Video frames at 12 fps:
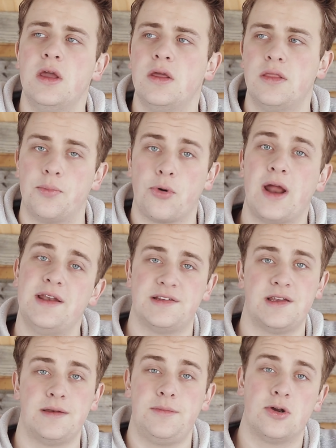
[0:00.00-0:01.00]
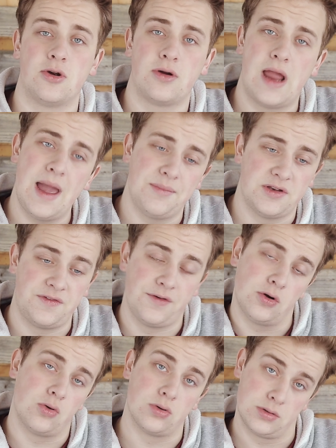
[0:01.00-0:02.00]
the brightness in your atmosphere,
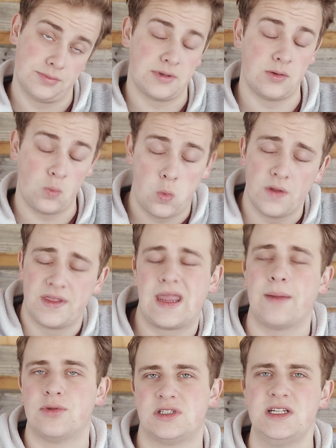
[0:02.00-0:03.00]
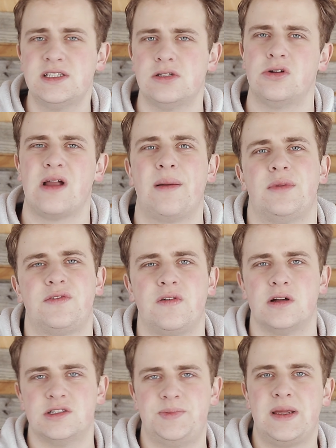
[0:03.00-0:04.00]
or what the camera sees in your atmosphere,
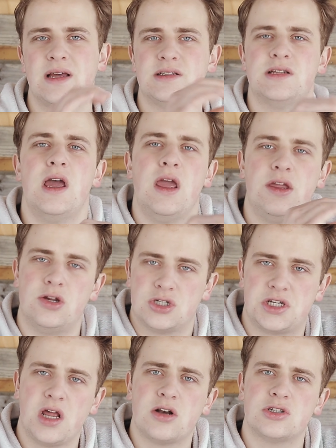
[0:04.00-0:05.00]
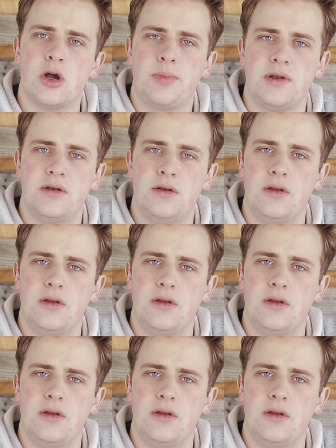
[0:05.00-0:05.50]
is because your shutter's open.